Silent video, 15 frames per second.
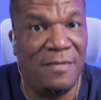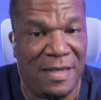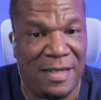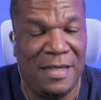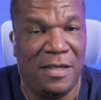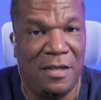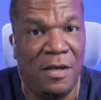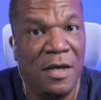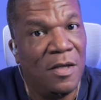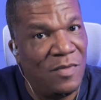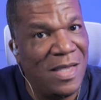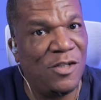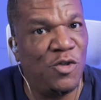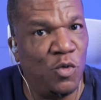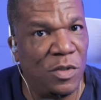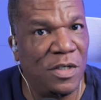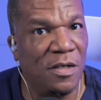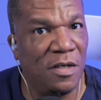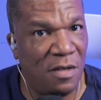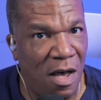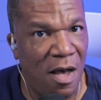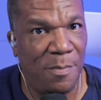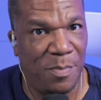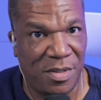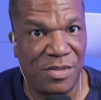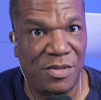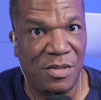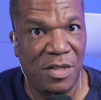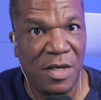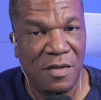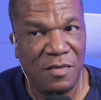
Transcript: thing that you could accomplish.